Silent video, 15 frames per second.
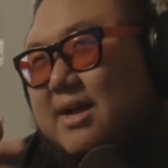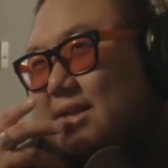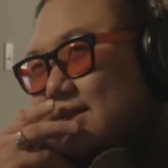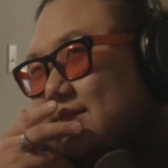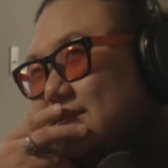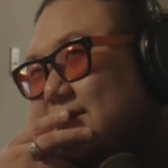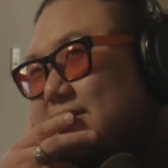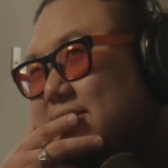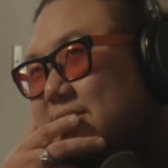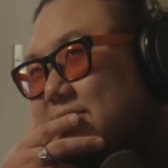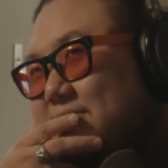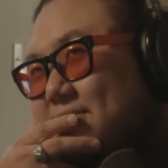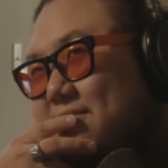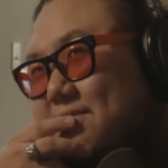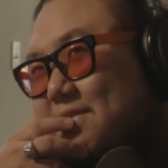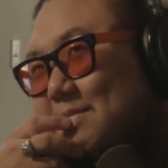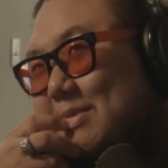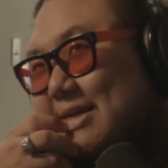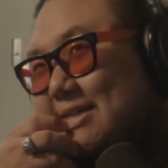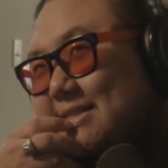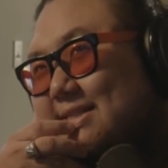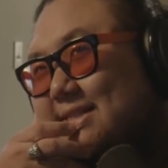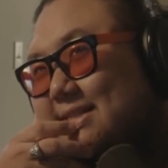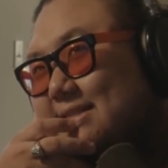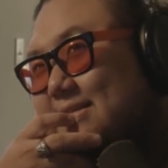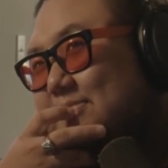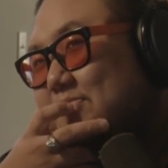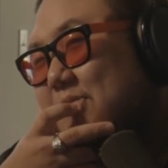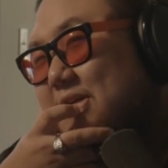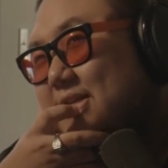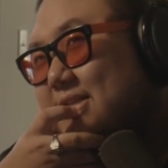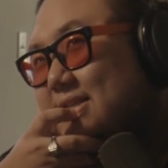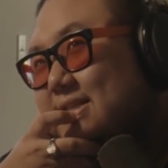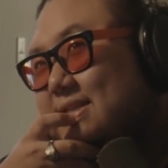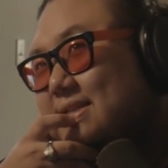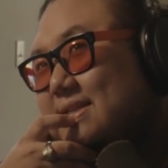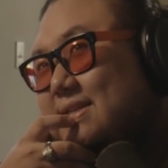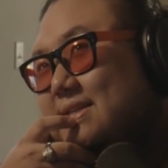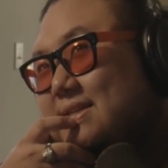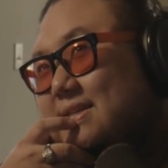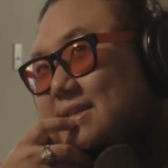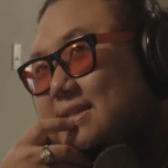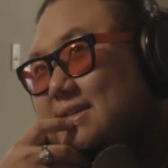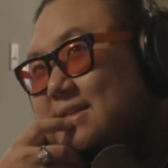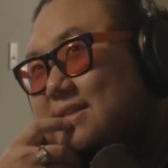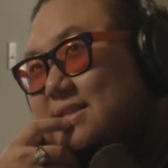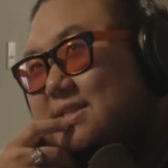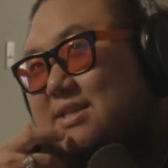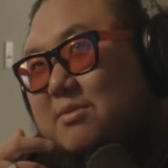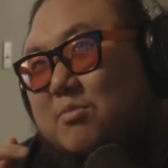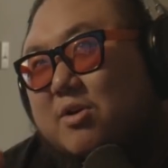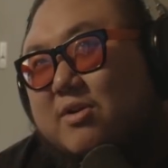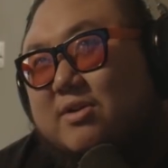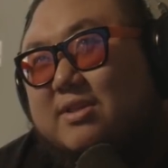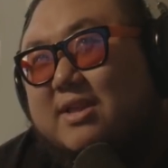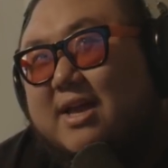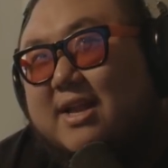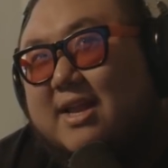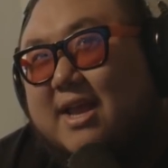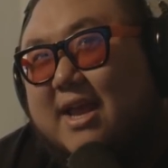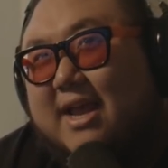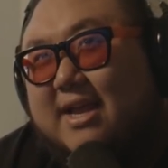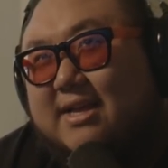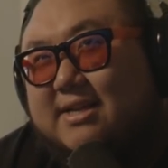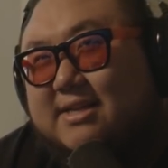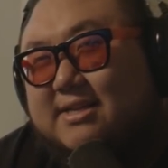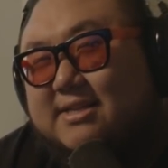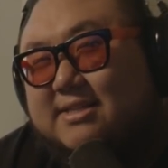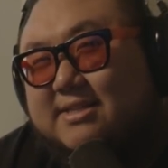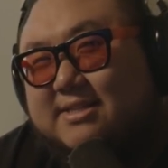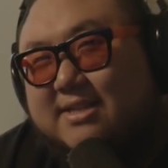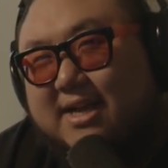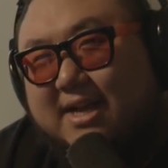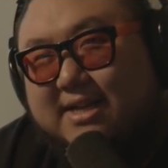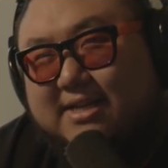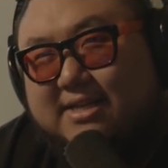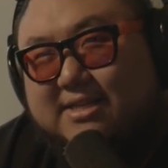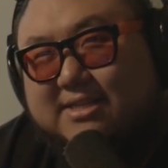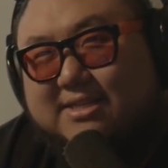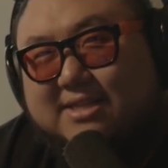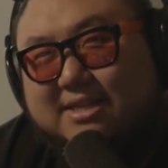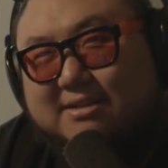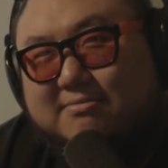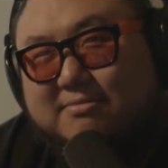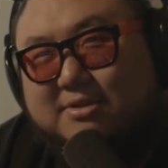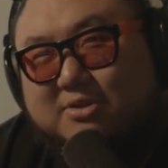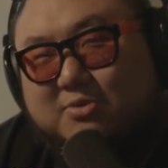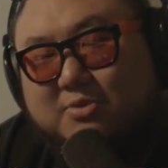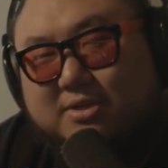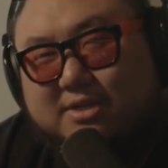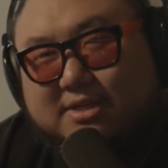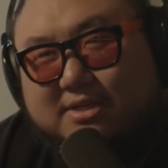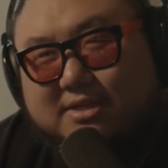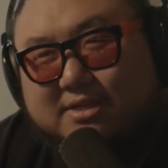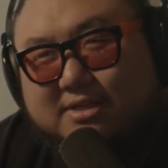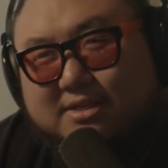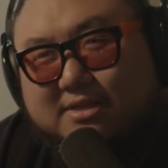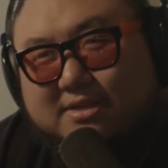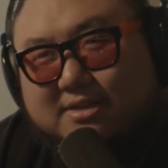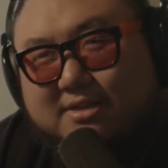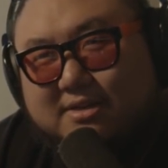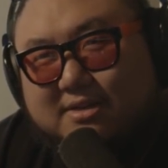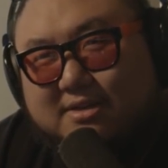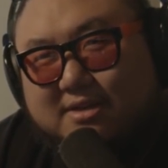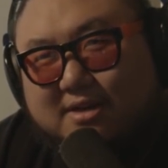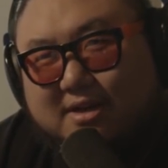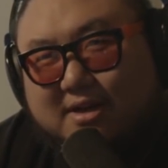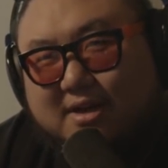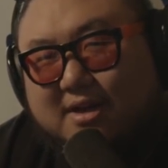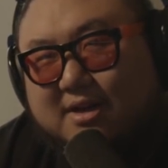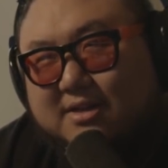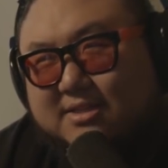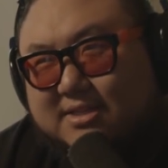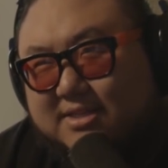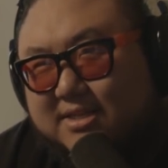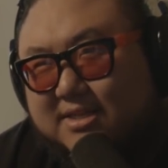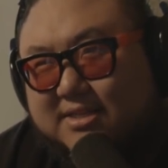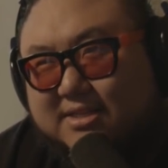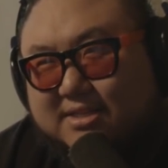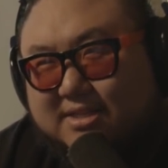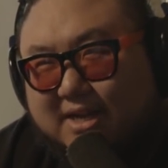not necessarily the New Romantics, but somewhere in that 80s, 90s, in between synth